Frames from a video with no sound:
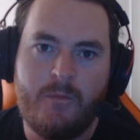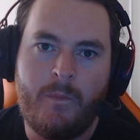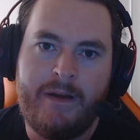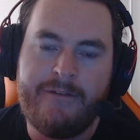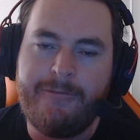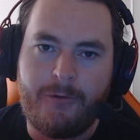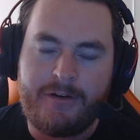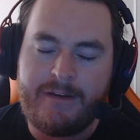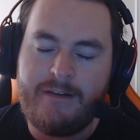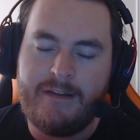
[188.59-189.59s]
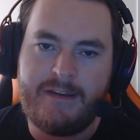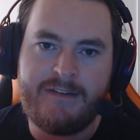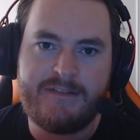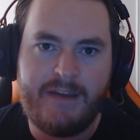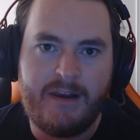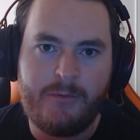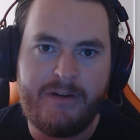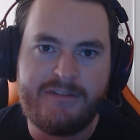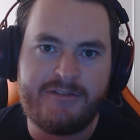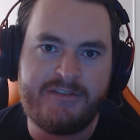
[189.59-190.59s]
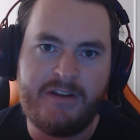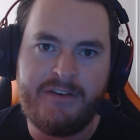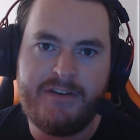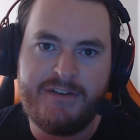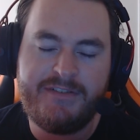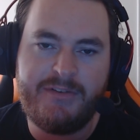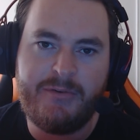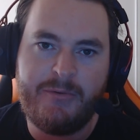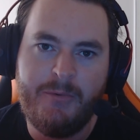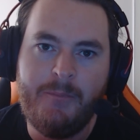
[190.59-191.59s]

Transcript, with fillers: my 4 kill against Hellraisers on Dust 2.